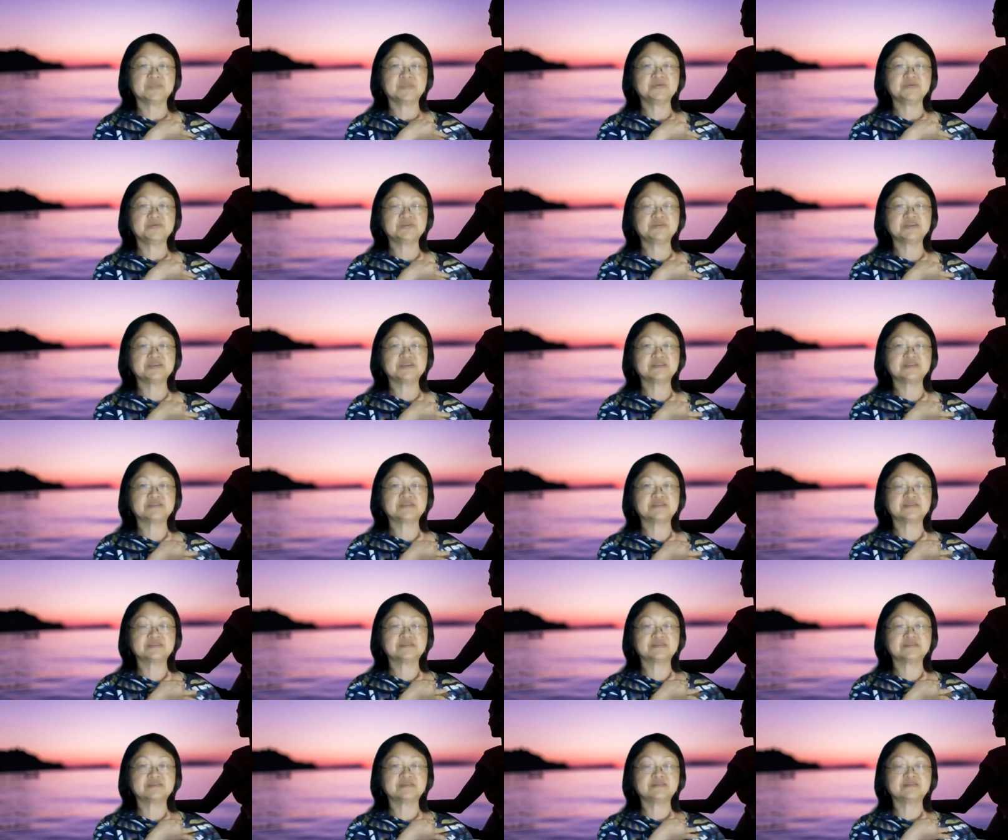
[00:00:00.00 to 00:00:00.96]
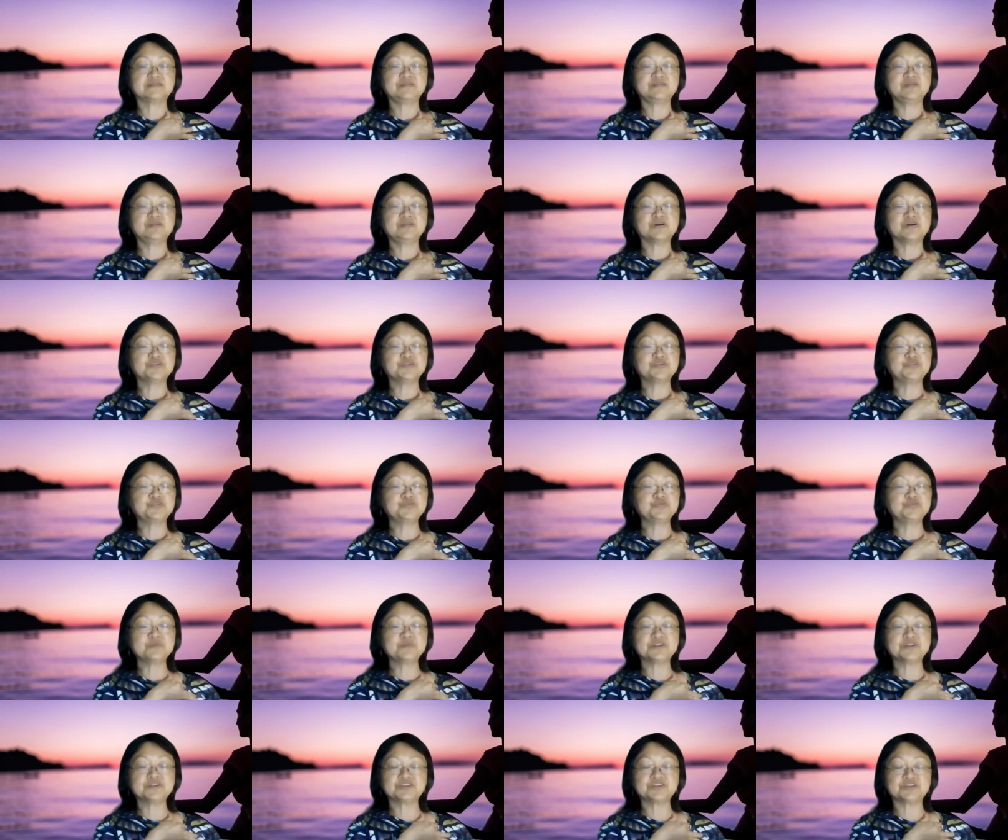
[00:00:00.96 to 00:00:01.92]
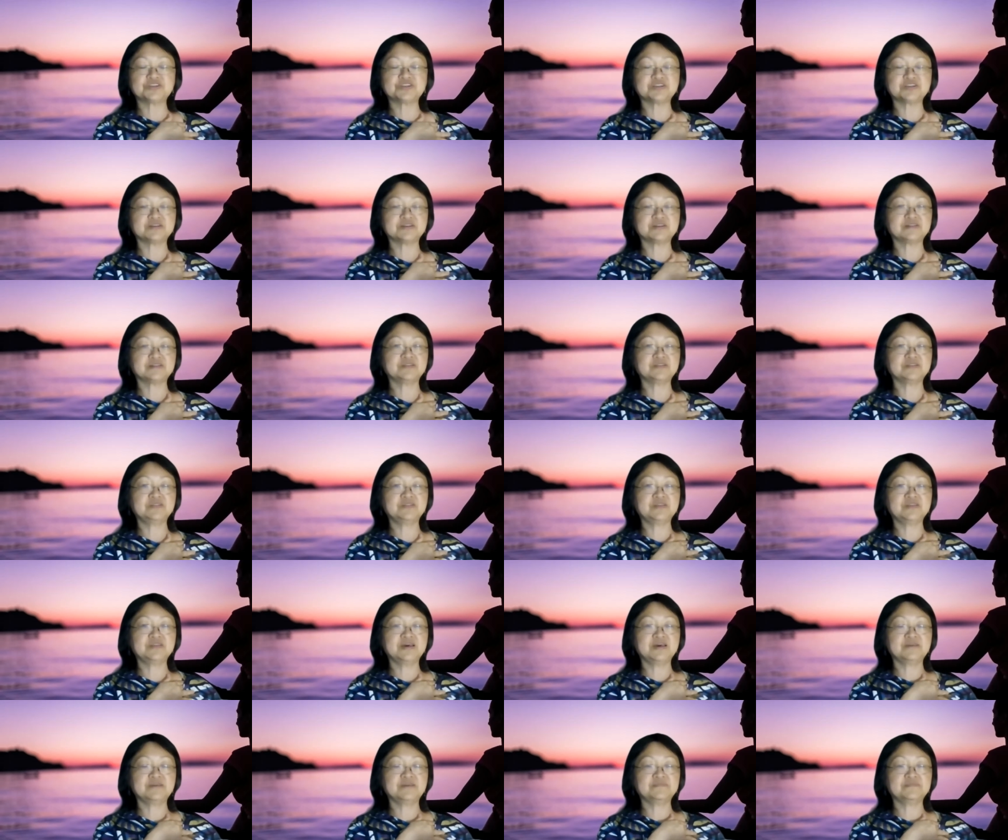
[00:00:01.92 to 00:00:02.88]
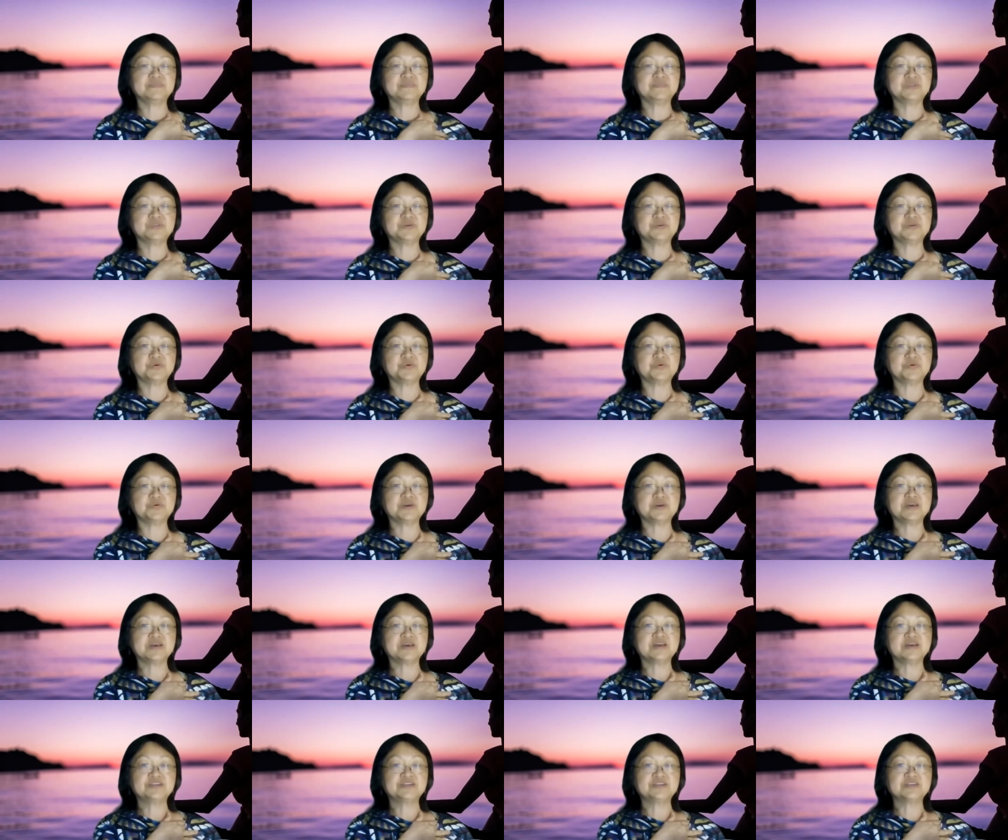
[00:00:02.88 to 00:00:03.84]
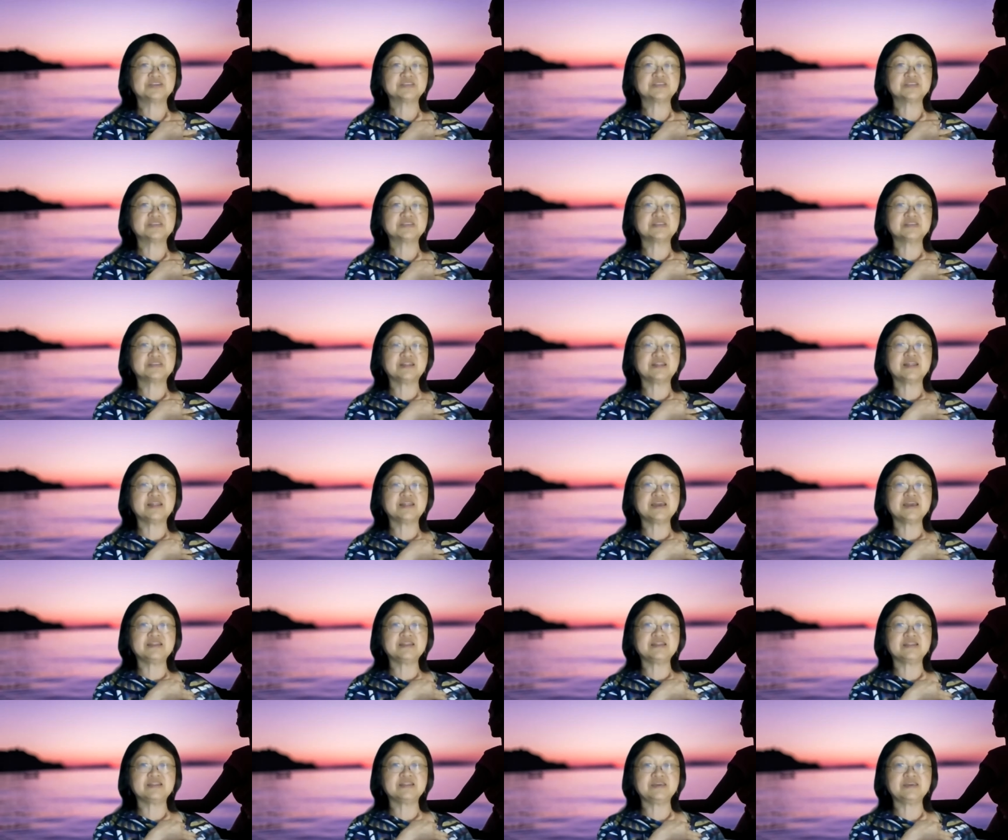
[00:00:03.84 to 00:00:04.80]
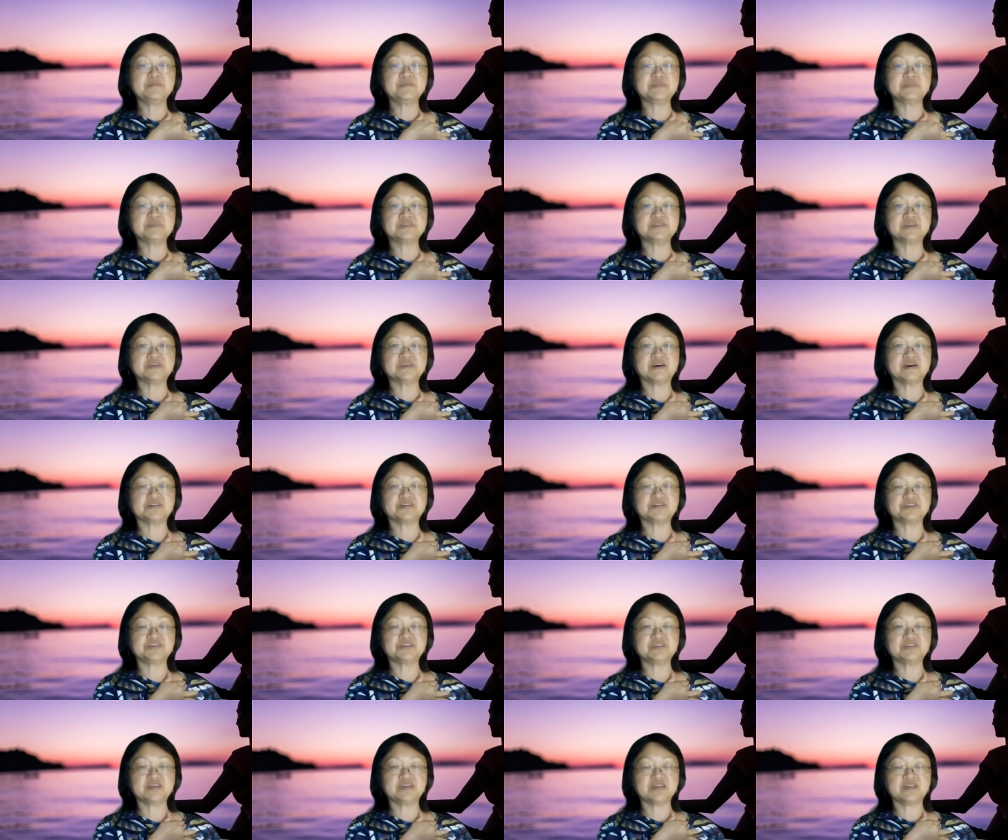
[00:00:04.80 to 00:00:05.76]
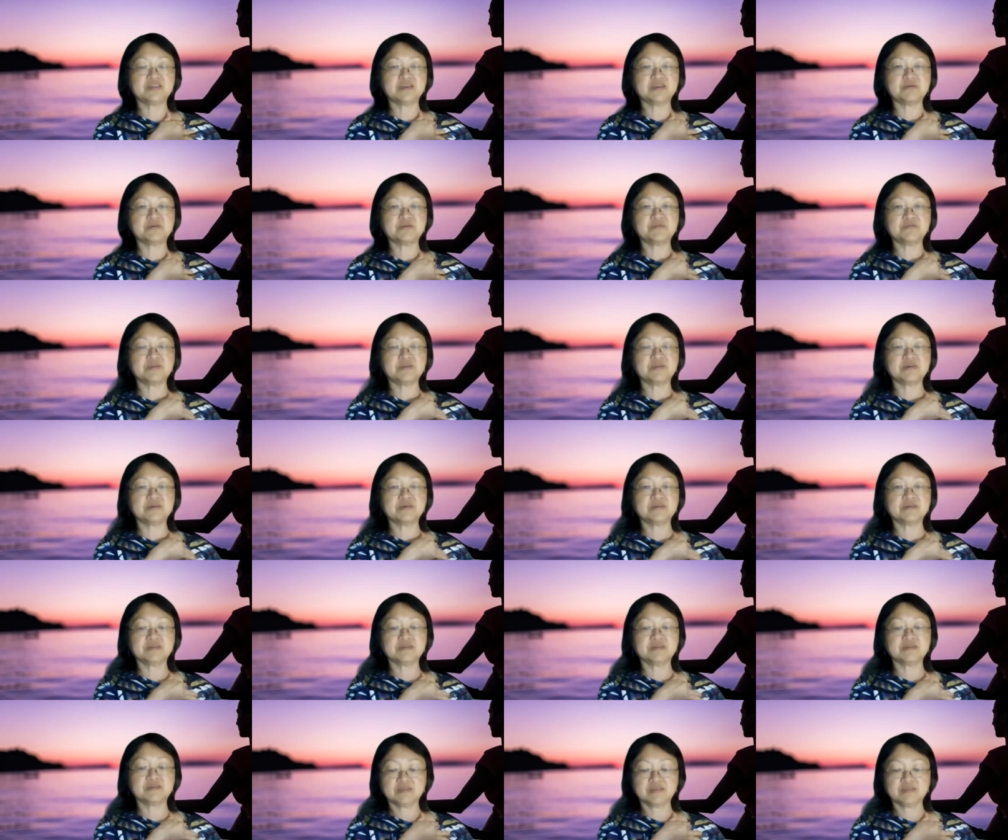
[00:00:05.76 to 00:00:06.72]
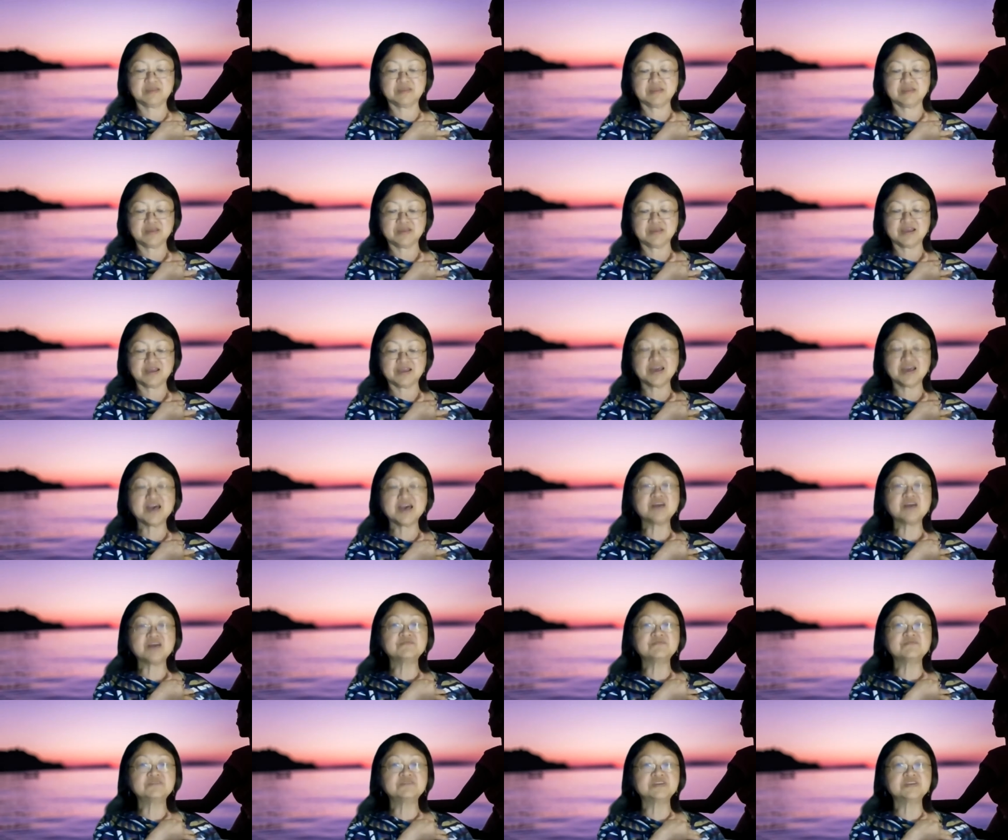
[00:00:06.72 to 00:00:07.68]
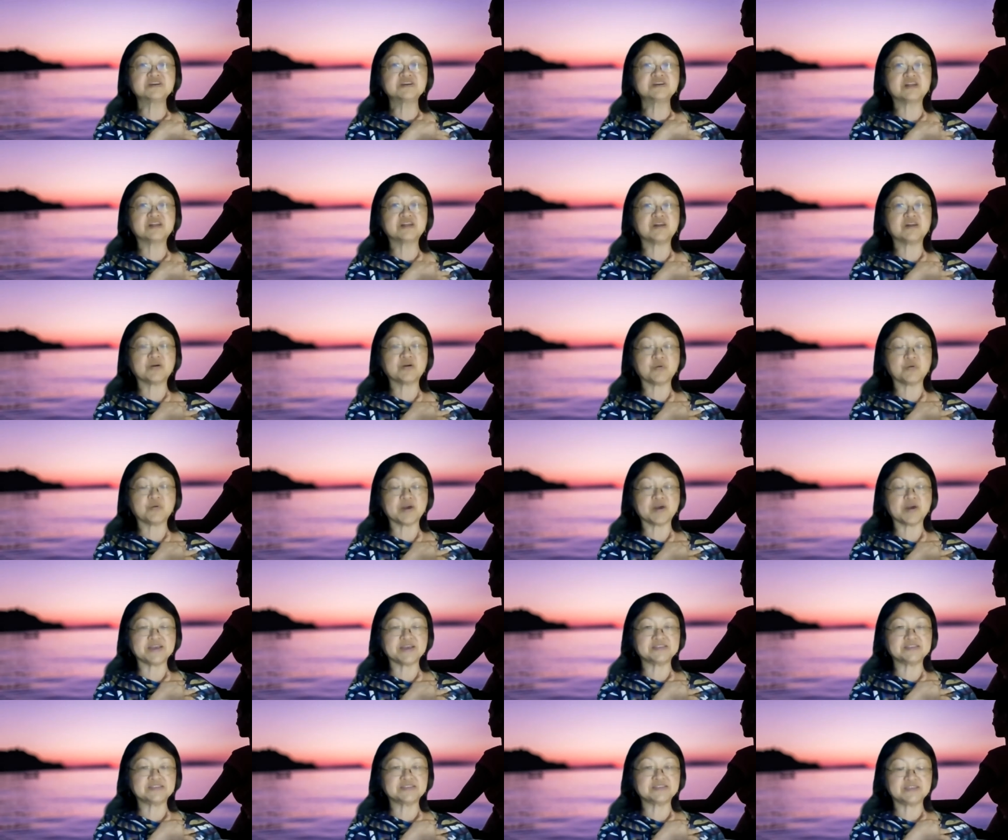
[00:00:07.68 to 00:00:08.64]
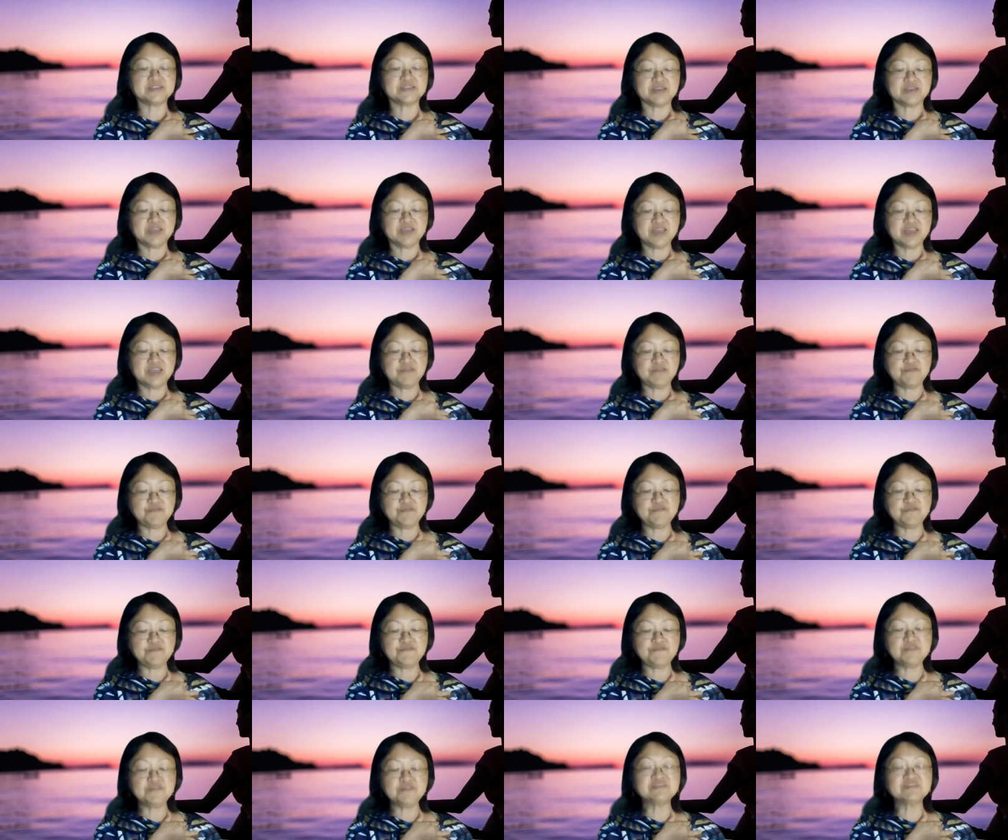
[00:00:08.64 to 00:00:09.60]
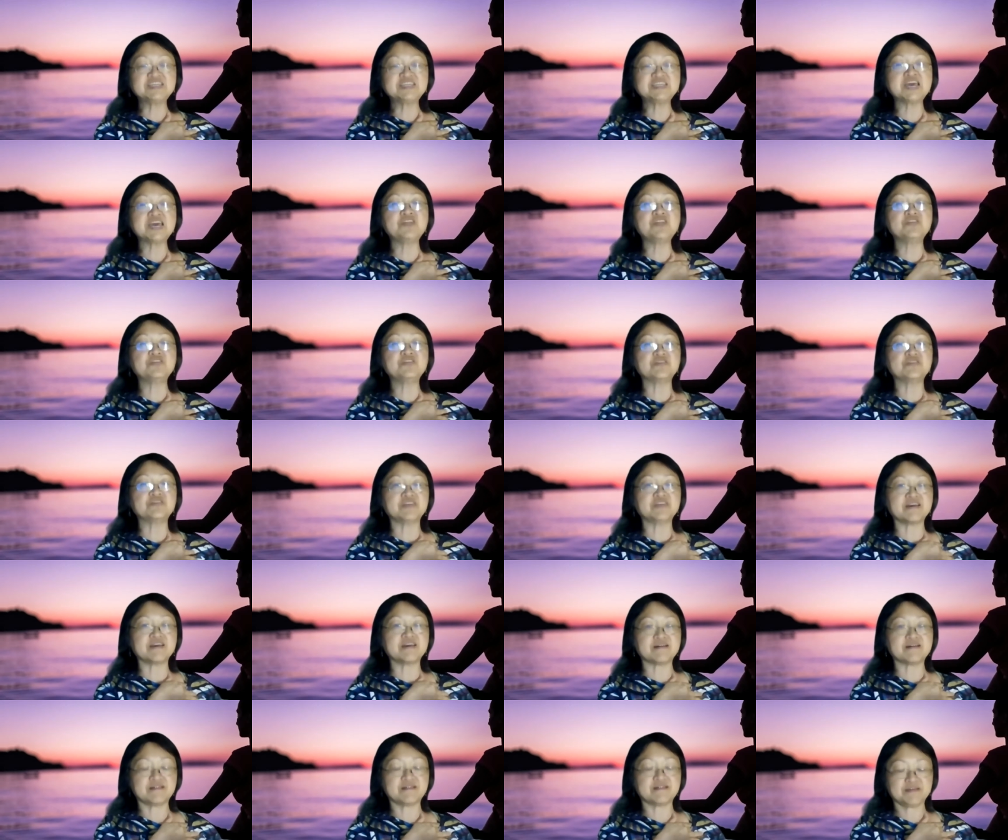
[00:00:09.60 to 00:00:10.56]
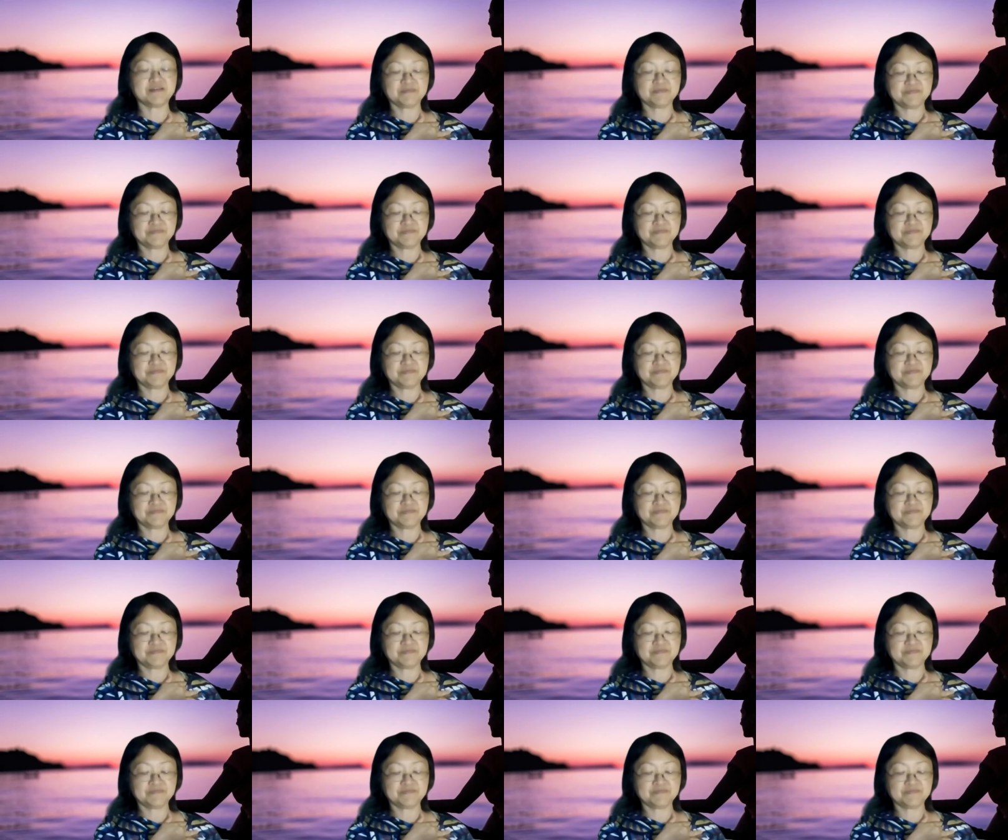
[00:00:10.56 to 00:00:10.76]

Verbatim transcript: So just not too much, so just slightly massage that area counterclockwise if you feel tender there.